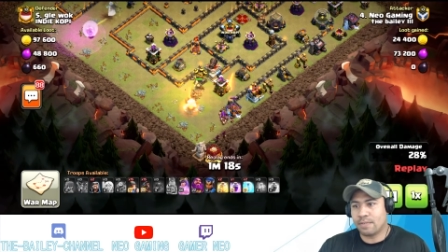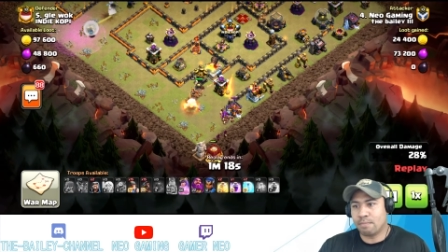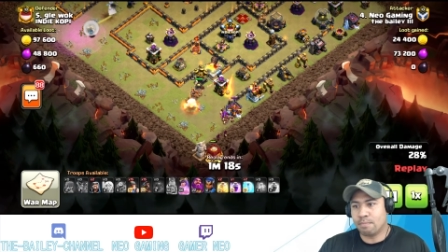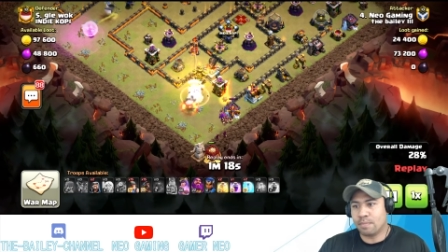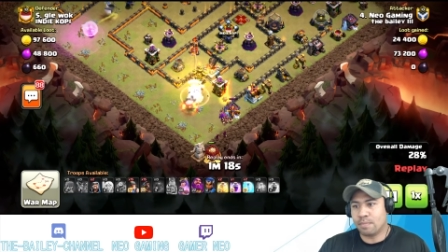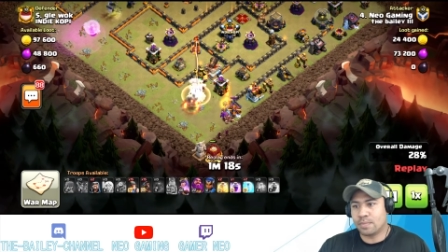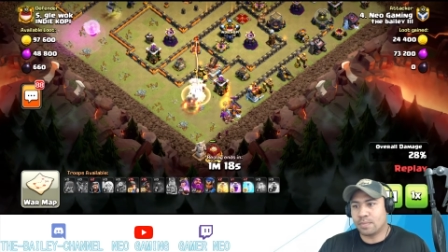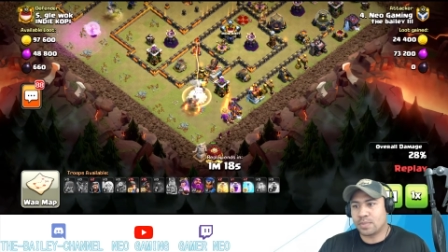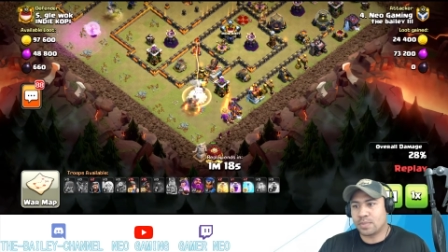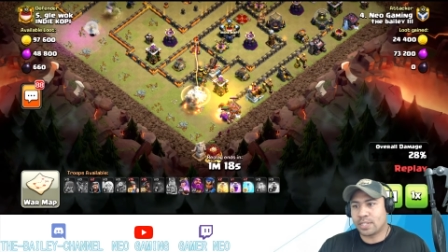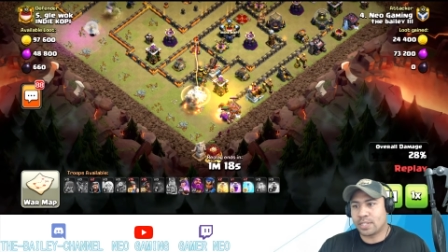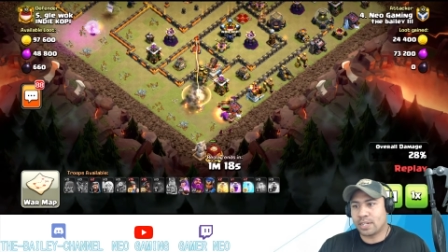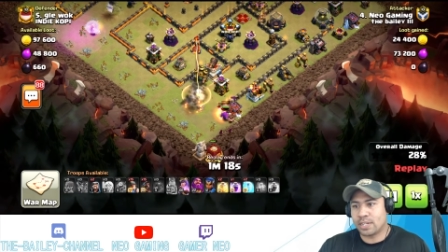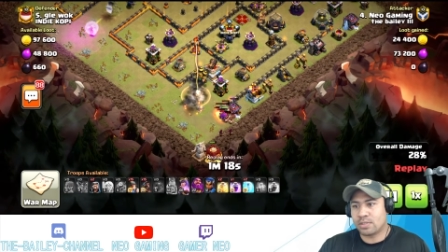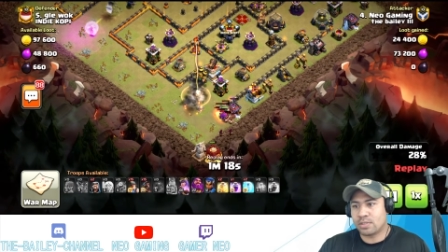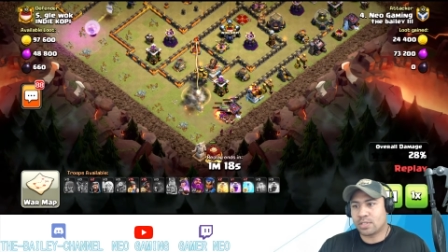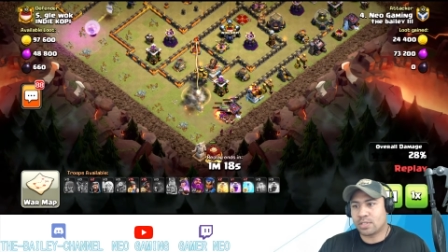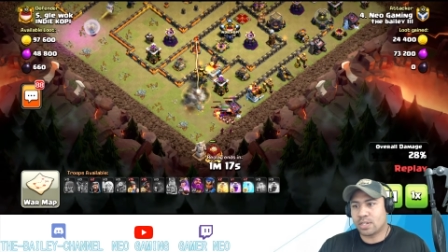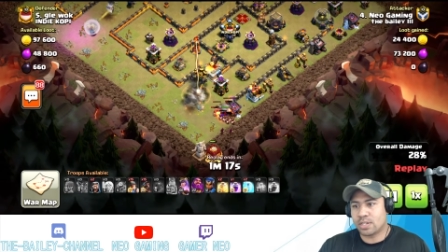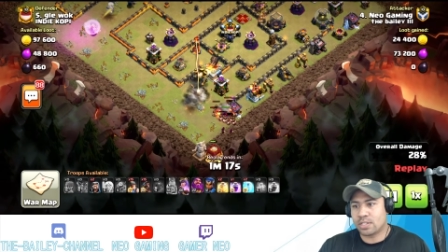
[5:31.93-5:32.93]

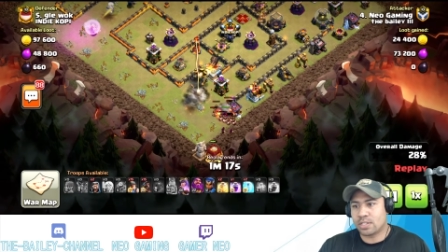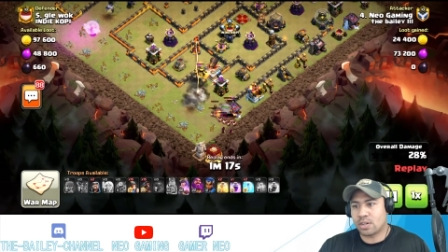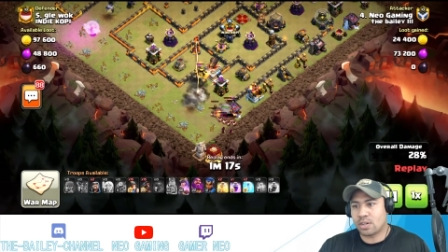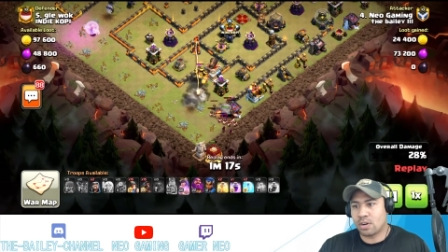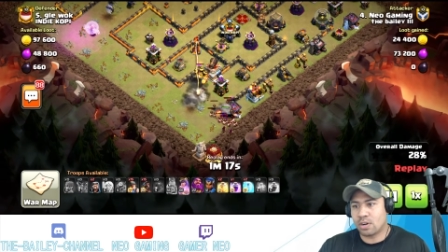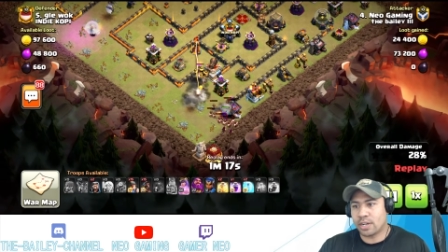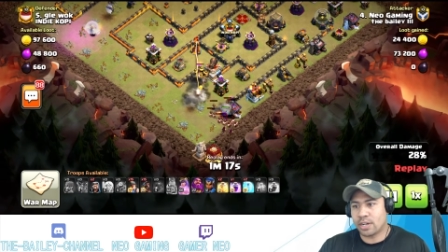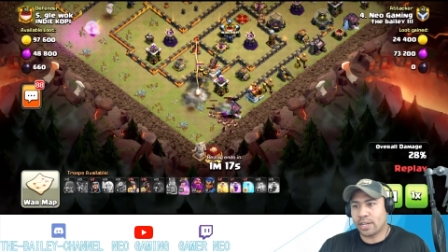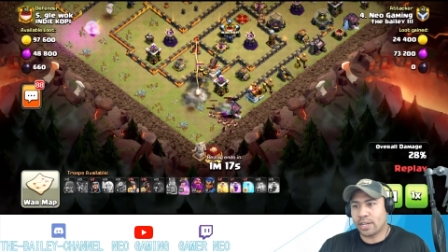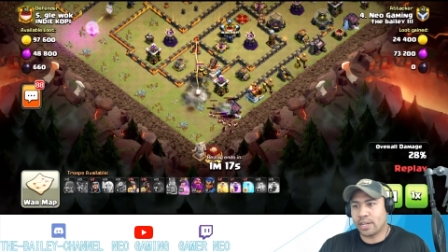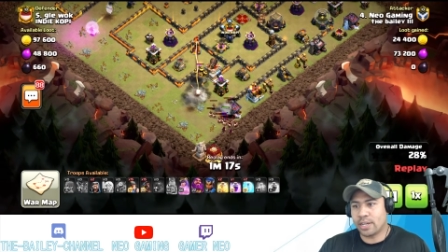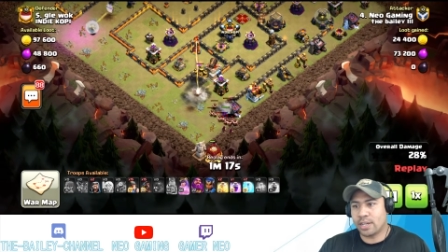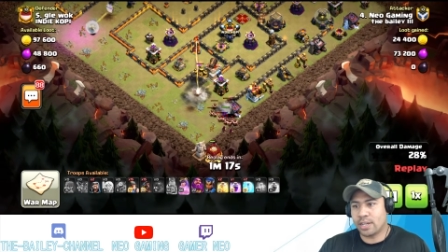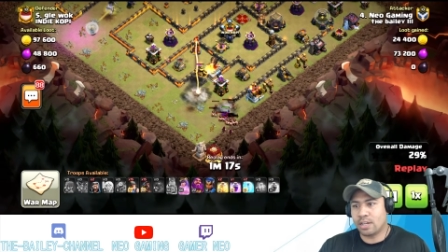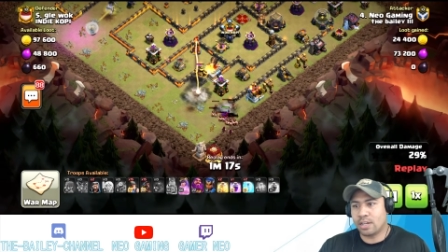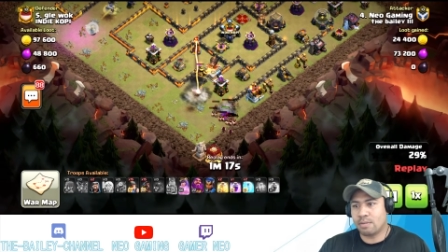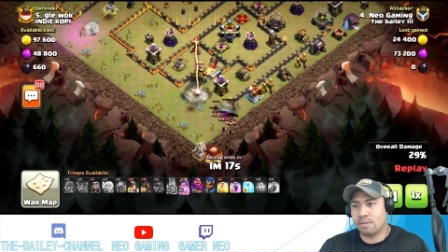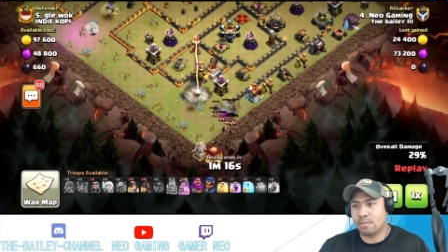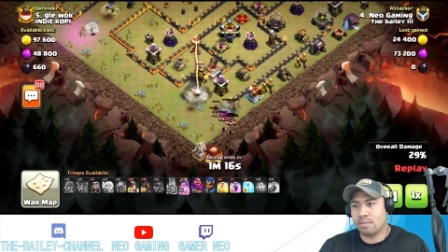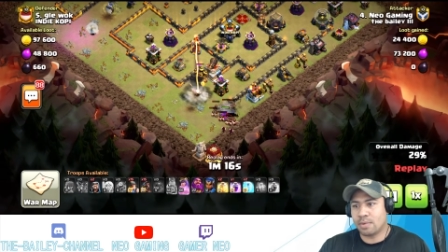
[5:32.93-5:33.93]
Single's going to target
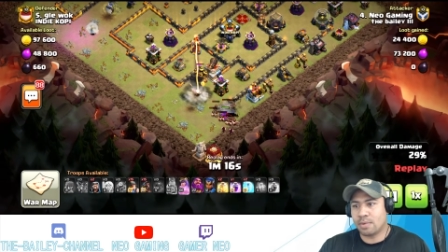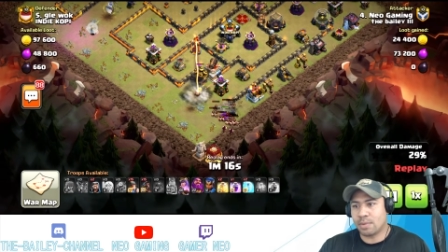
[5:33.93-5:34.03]
him,